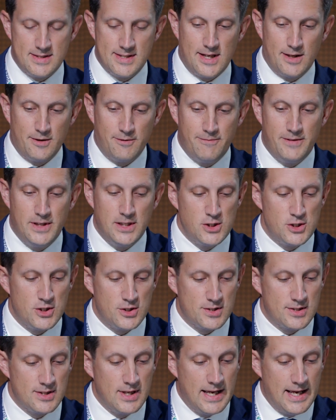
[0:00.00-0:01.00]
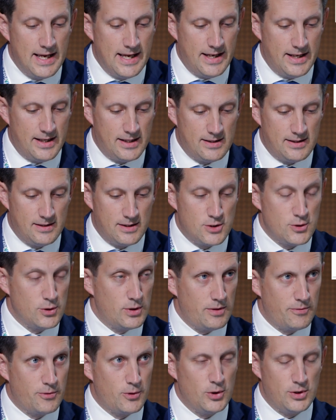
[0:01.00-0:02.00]
design features, it
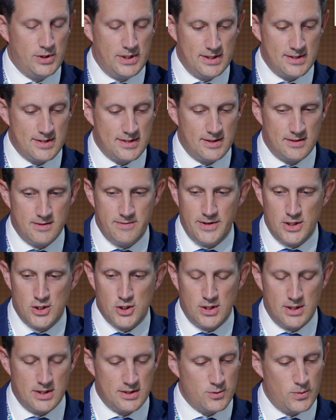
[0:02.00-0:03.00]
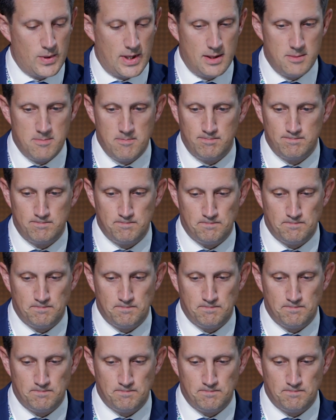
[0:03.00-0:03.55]
should have good distance vision as well.